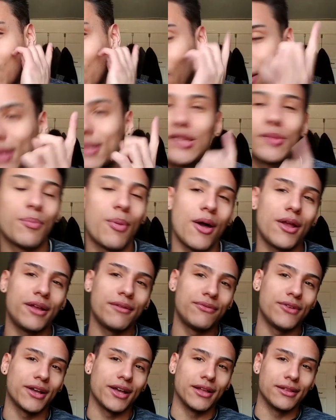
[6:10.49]
Once
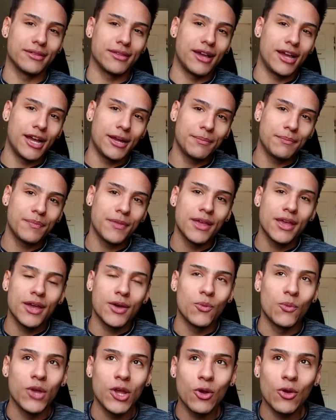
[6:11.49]
upon a fucking time,
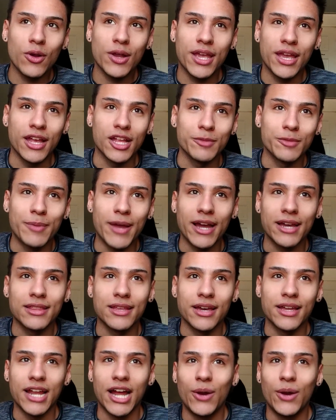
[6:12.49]
we were kids back then.